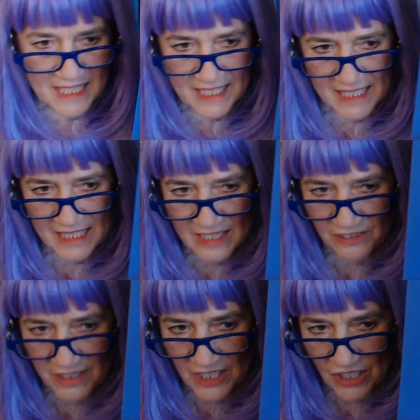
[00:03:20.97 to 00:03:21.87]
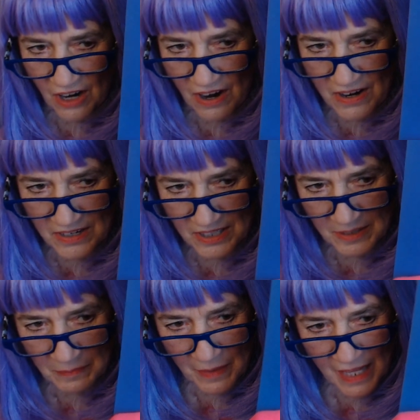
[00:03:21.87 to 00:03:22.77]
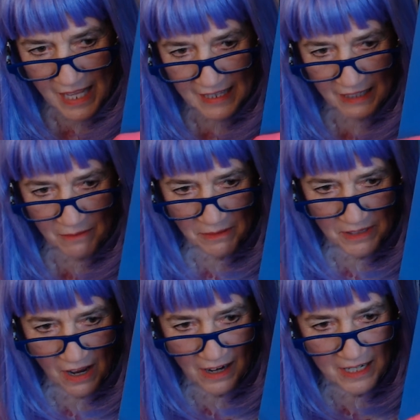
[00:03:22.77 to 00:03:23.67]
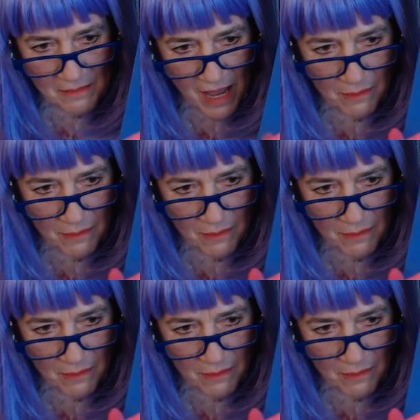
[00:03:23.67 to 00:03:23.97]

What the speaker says: synastry charts, like we were talking about